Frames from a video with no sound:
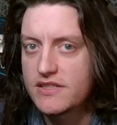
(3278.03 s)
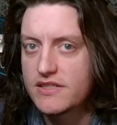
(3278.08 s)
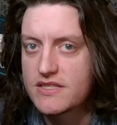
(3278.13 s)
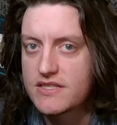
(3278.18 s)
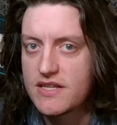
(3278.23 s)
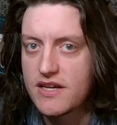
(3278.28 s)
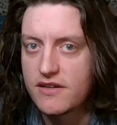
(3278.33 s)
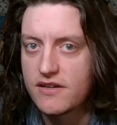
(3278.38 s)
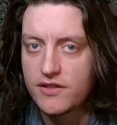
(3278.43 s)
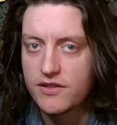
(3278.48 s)
is
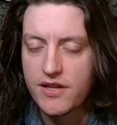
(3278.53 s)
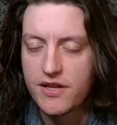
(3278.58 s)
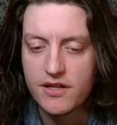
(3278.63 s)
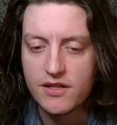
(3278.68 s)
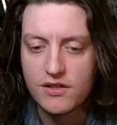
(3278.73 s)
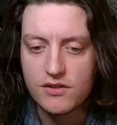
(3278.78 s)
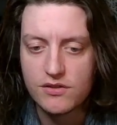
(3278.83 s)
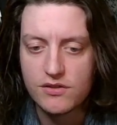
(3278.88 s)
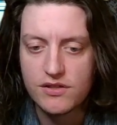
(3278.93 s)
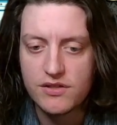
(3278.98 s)
not all that
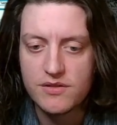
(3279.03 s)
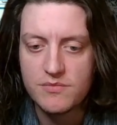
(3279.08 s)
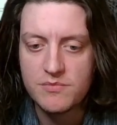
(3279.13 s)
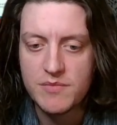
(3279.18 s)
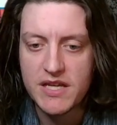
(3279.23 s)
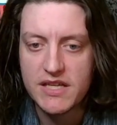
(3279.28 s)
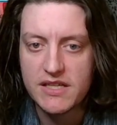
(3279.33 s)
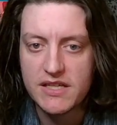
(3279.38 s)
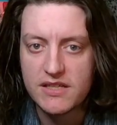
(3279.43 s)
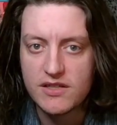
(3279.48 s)
good.
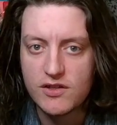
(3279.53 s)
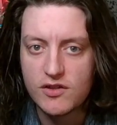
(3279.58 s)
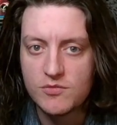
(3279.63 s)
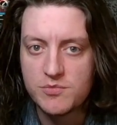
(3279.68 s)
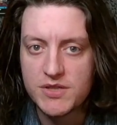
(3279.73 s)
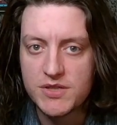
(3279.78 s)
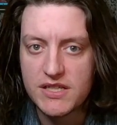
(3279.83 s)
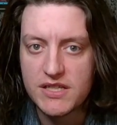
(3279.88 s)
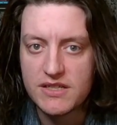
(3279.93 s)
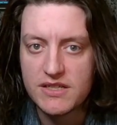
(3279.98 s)
Make an
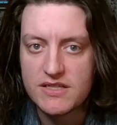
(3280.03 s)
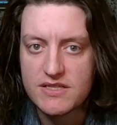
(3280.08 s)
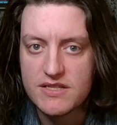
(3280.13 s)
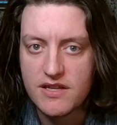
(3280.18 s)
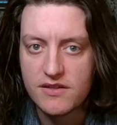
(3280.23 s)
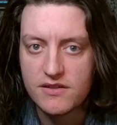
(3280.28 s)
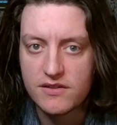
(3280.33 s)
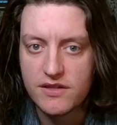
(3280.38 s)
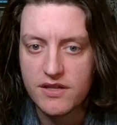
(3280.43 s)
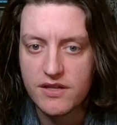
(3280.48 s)
opening is not
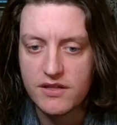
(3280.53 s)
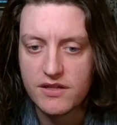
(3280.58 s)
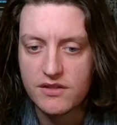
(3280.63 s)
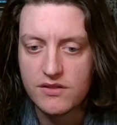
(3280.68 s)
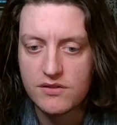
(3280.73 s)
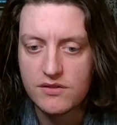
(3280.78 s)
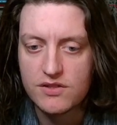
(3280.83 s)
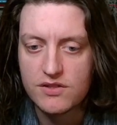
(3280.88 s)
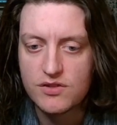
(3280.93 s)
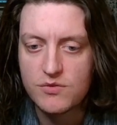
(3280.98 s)
all that
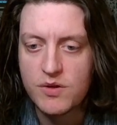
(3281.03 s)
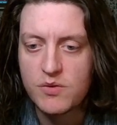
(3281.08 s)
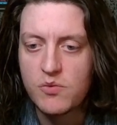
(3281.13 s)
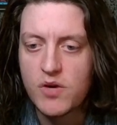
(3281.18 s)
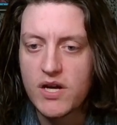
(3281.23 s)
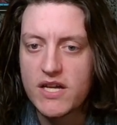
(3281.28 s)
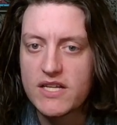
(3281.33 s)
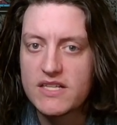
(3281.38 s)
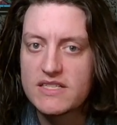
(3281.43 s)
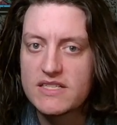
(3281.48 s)
good. Do we
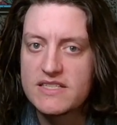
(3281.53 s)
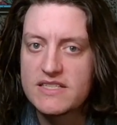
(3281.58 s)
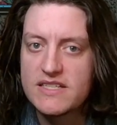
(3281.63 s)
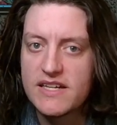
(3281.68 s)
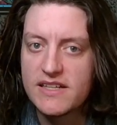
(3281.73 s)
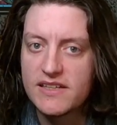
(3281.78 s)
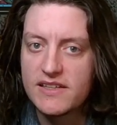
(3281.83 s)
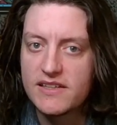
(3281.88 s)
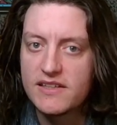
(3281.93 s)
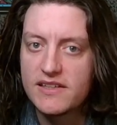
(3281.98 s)
want
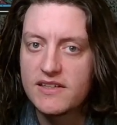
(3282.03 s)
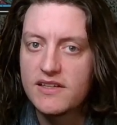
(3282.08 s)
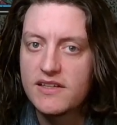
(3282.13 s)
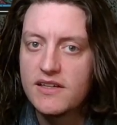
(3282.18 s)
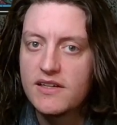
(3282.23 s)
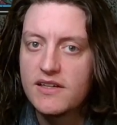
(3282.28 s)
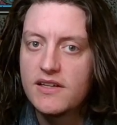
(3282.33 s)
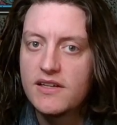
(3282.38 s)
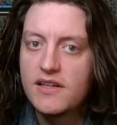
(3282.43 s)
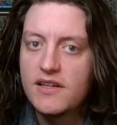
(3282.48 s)
Dell?
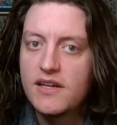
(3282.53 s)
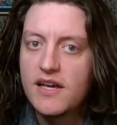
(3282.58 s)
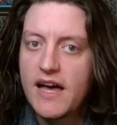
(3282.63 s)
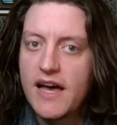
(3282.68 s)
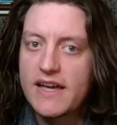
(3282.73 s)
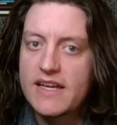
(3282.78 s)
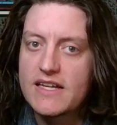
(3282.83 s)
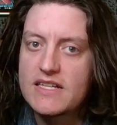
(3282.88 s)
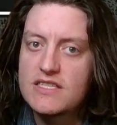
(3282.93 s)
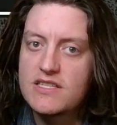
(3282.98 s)

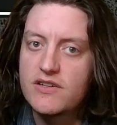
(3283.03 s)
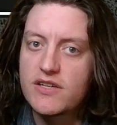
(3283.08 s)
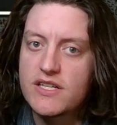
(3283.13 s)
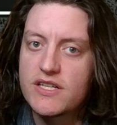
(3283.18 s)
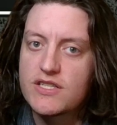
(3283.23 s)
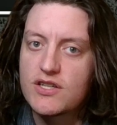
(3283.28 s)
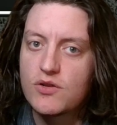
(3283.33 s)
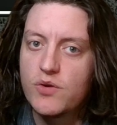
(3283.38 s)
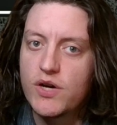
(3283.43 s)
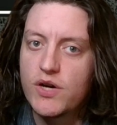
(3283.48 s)
I guess there is
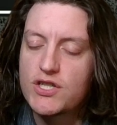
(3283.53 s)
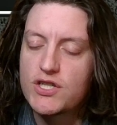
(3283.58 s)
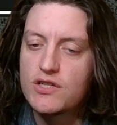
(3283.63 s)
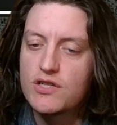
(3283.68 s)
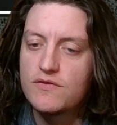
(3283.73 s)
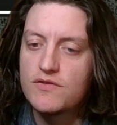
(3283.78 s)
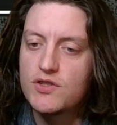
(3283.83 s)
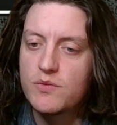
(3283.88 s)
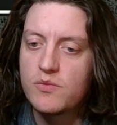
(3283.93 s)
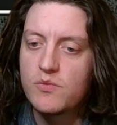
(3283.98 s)
a question
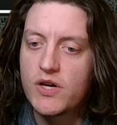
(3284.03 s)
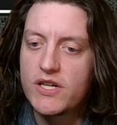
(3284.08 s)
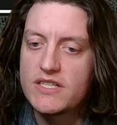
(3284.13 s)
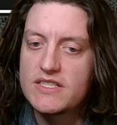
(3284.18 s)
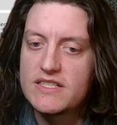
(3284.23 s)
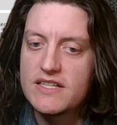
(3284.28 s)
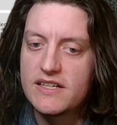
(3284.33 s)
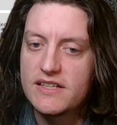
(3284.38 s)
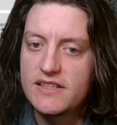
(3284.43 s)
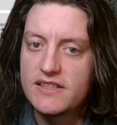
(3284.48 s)
of do we
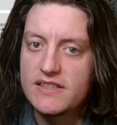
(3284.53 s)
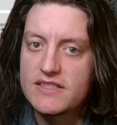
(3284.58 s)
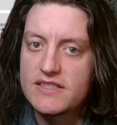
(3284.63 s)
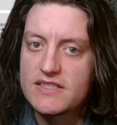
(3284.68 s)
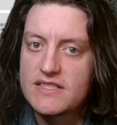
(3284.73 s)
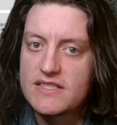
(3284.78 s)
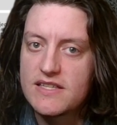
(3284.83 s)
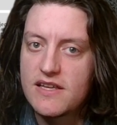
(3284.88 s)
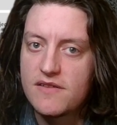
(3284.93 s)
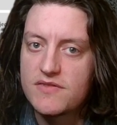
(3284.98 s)
want Dell
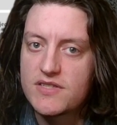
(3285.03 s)
instead of